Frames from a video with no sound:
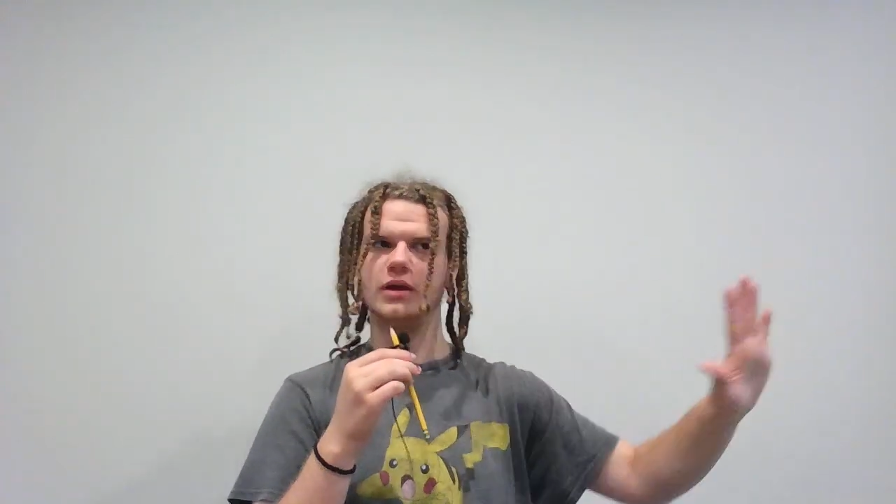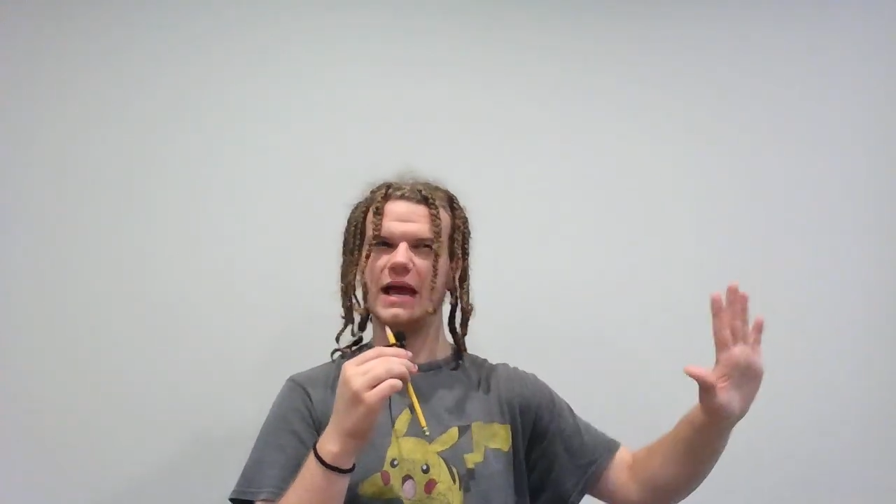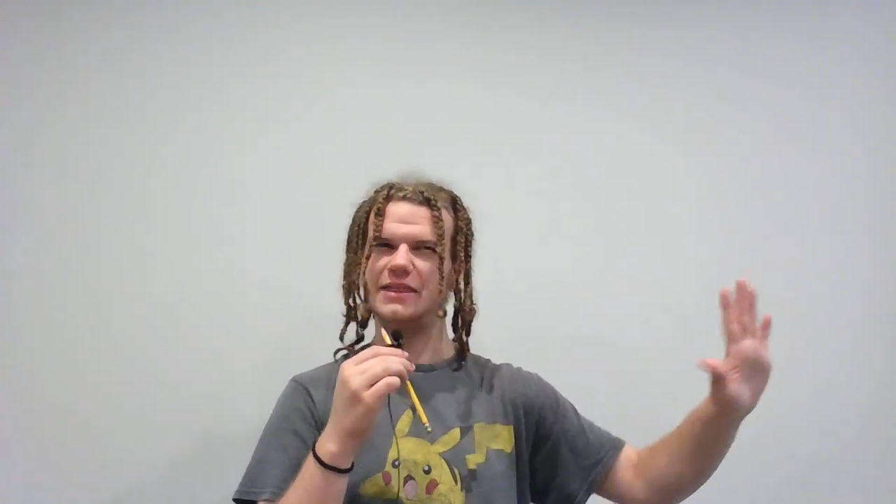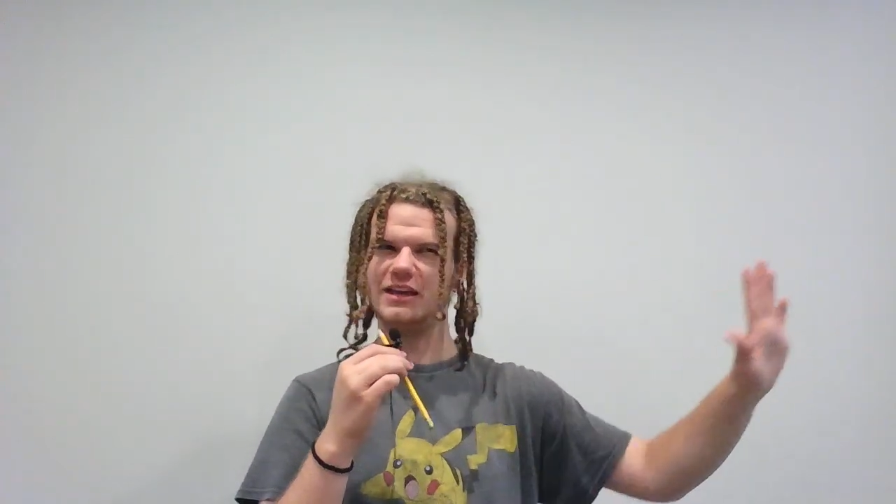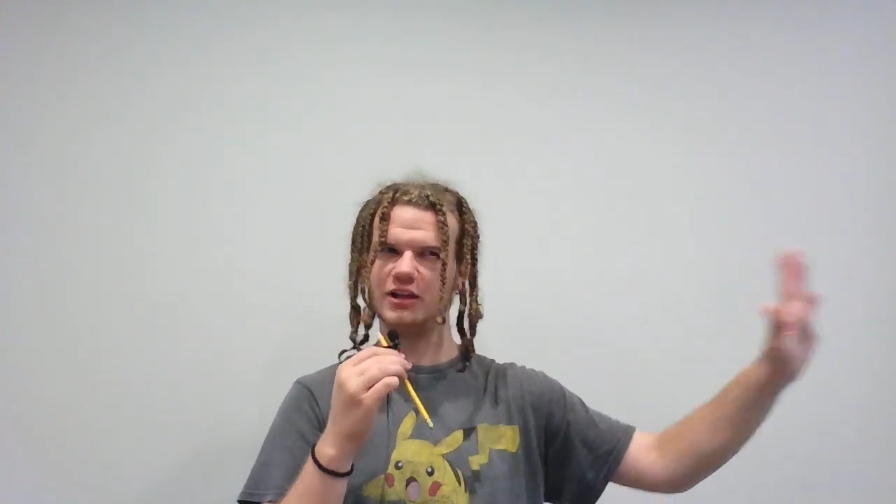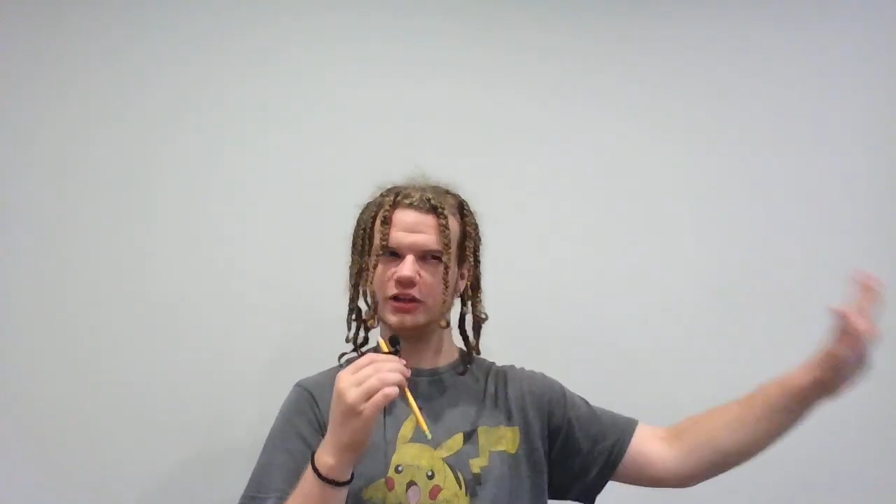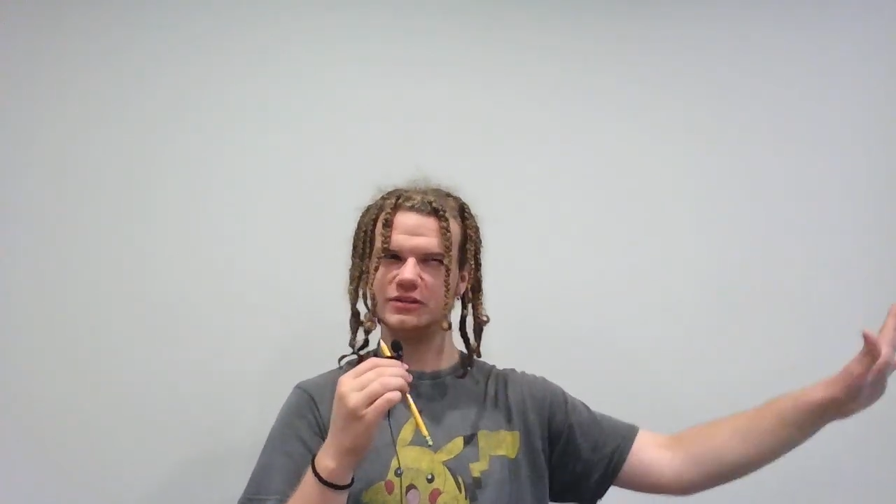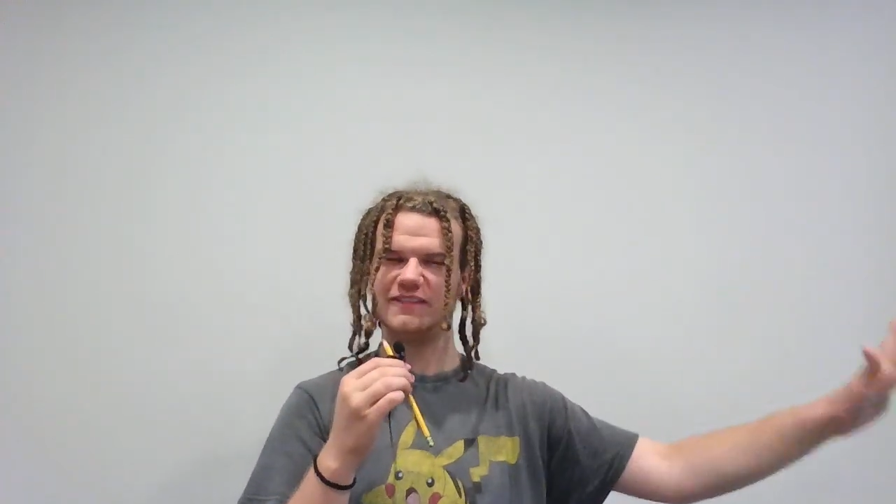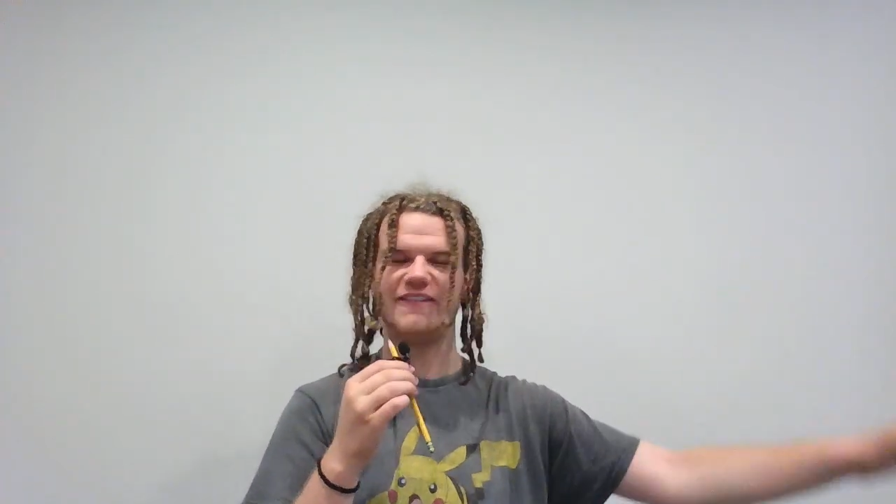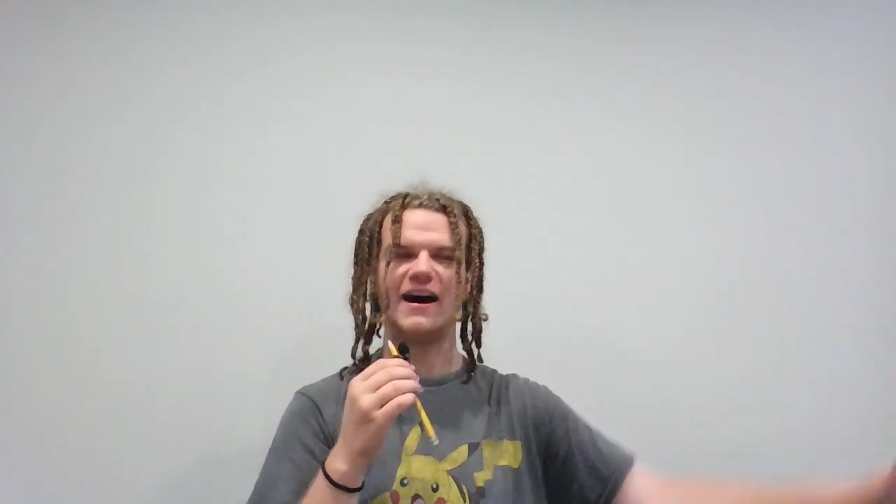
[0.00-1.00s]
I think
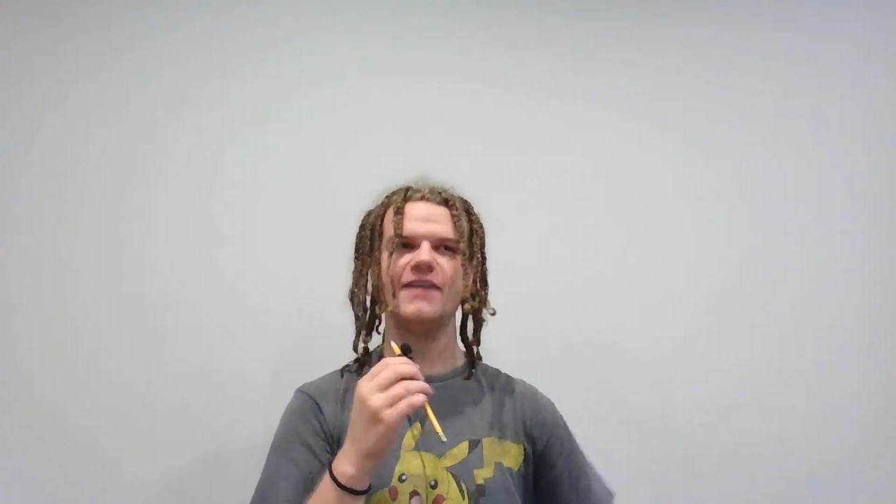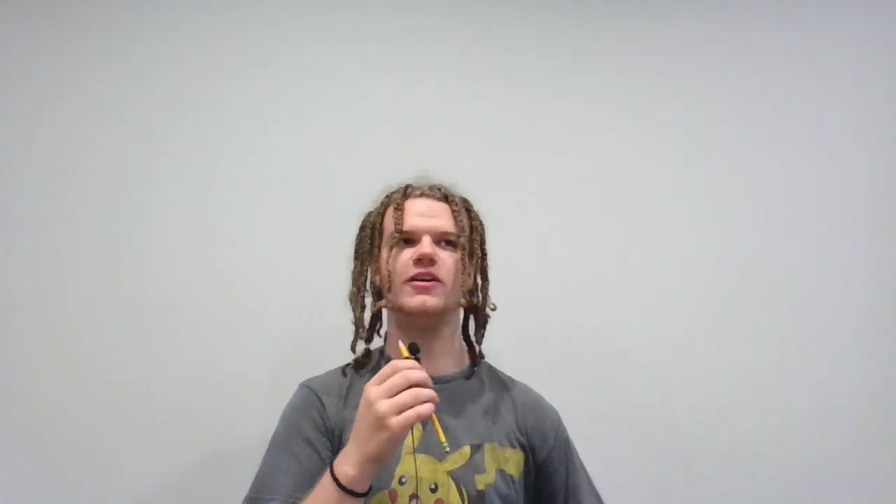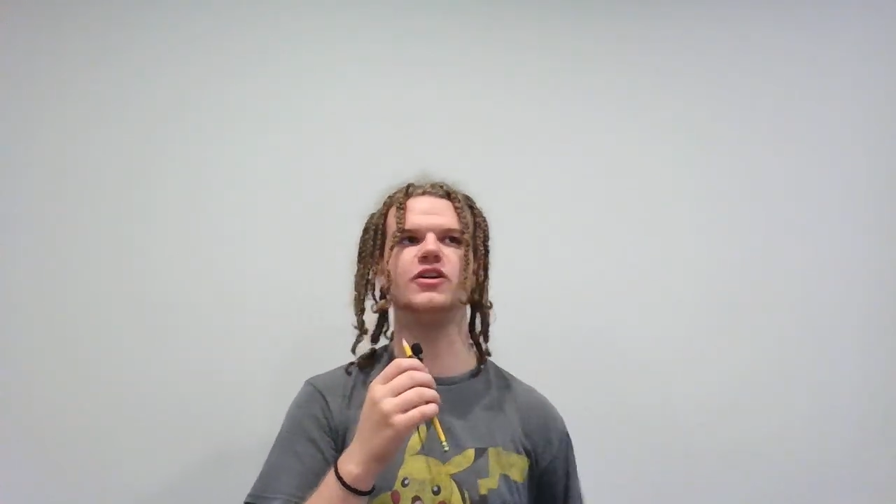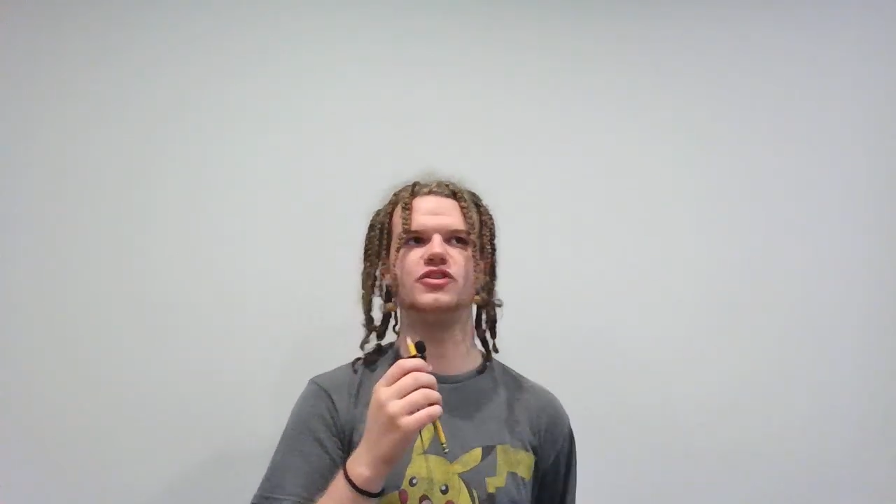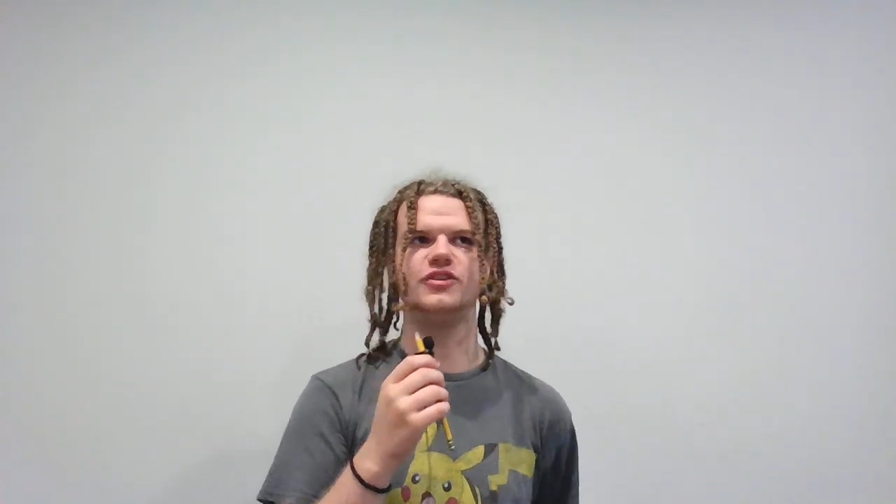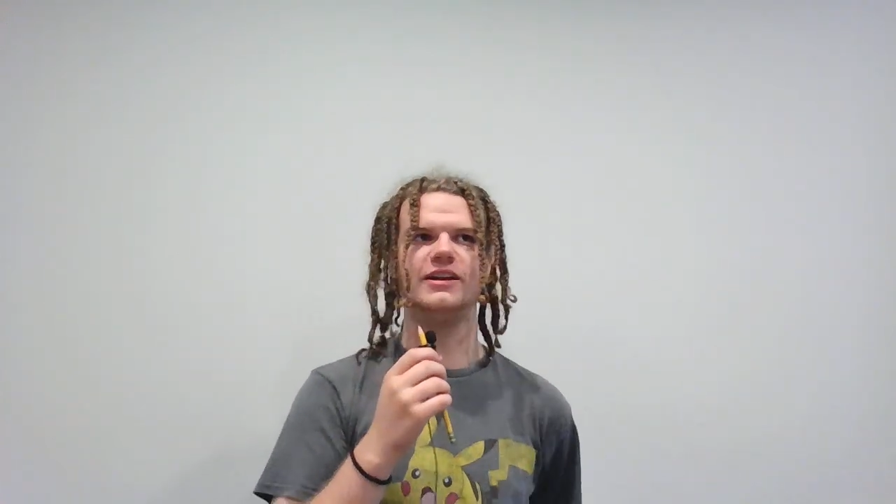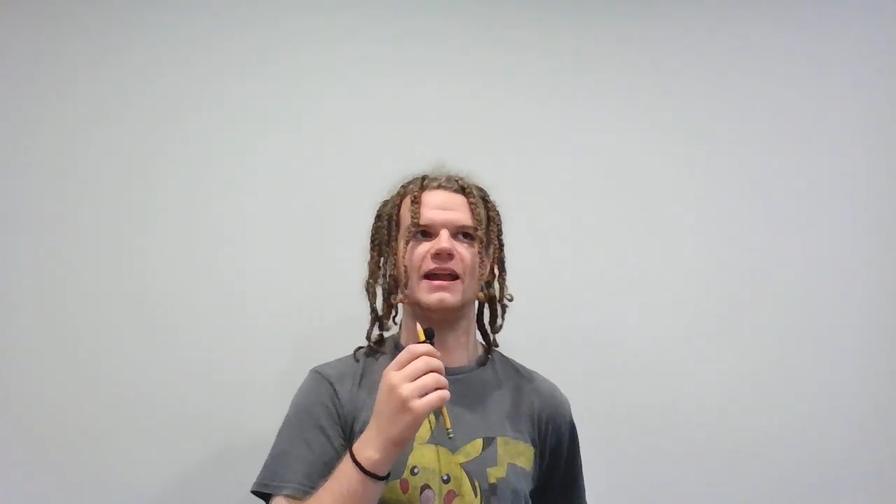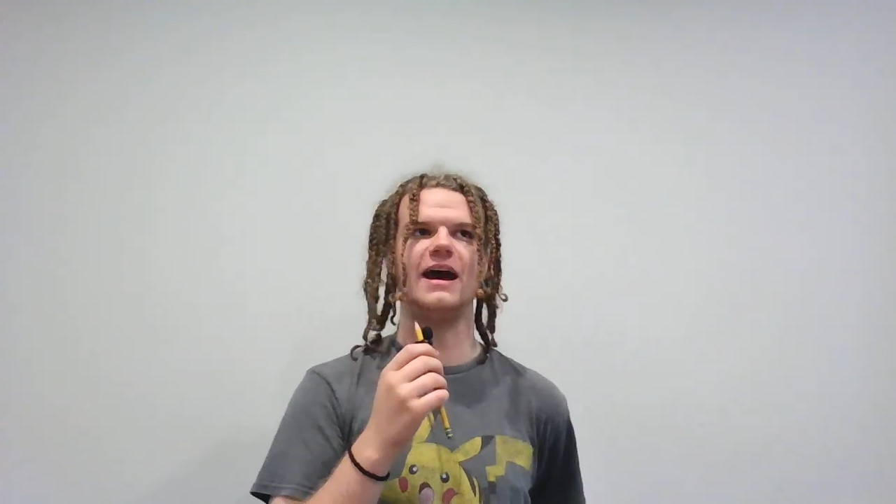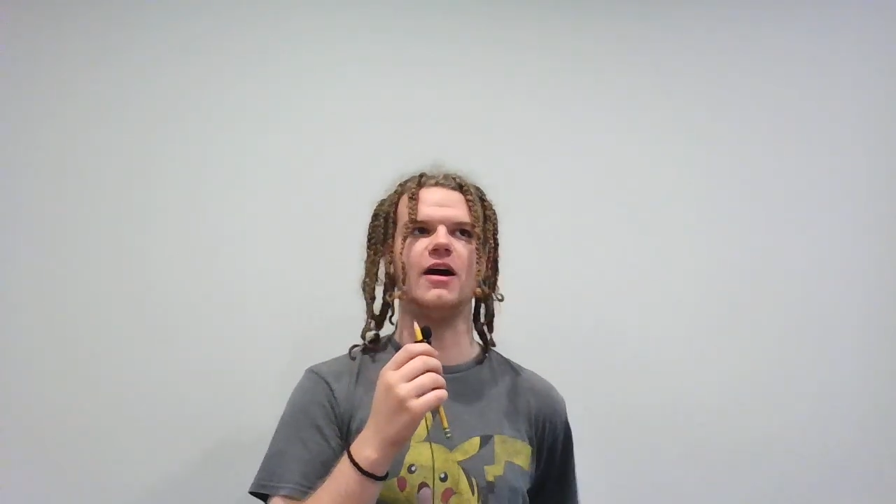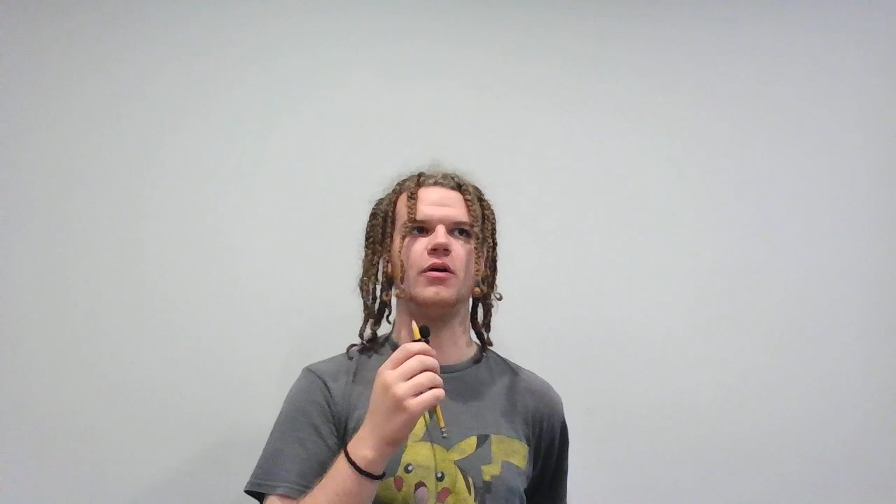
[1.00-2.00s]
close to 500
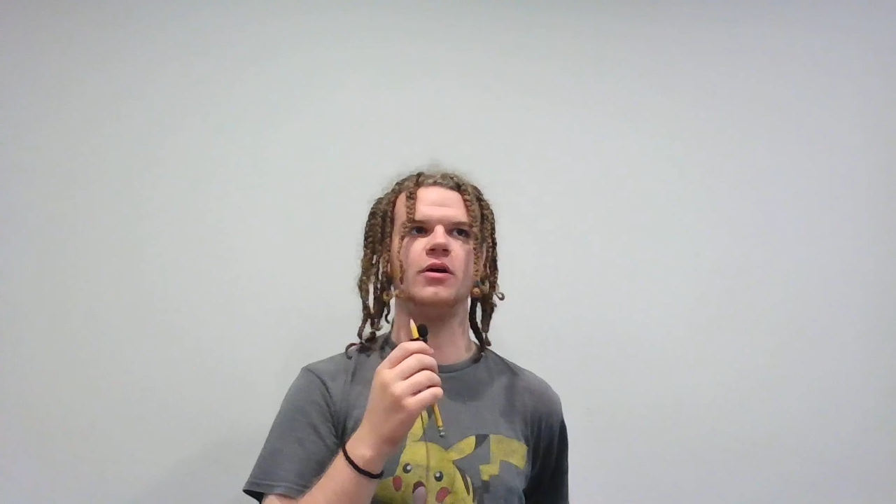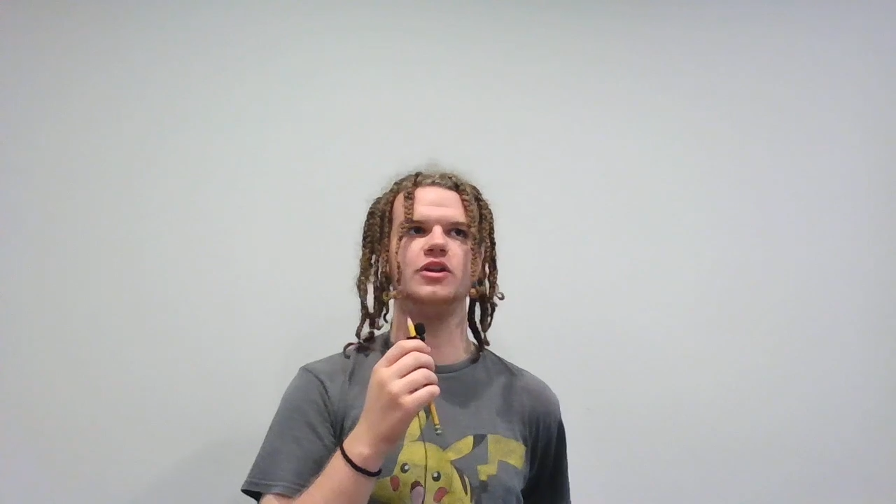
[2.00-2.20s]
now,